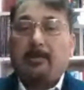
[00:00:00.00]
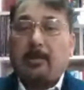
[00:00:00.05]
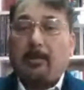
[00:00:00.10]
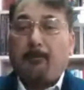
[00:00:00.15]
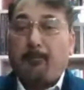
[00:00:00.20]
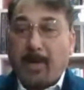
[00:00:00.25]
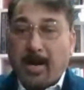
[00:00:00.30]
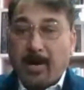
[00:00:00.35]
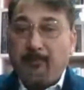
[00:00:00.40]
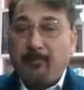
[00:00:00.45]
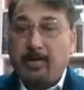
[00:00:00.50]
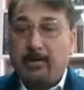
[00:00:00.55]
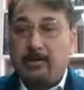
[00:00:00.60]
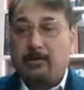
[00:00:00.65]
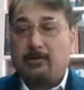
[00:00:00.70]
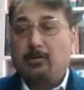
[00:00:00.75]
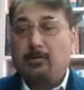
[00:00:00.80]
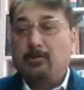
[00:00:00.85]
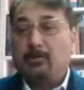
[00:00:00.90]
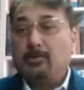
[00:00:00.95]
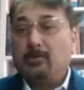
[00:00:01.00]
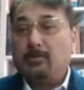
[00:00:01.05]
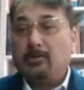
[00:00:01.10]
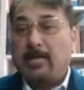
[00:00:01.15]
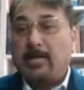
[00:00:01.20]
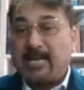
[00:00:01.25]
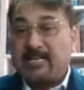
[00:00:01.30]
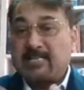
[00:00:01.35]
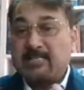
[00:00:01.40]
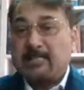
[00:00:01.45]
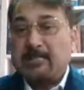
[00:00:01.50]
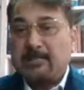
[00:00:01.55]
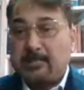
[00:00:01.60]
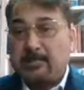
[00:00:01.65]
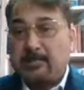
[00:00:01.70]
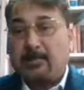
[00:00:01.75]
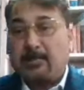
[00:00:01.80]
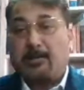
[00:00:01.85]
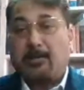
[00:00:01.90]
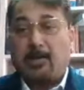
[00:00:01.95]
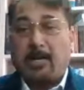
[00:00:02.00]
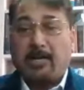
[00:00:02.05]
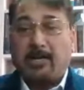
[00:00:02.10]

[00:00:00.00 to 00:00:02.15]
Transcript: the power to access it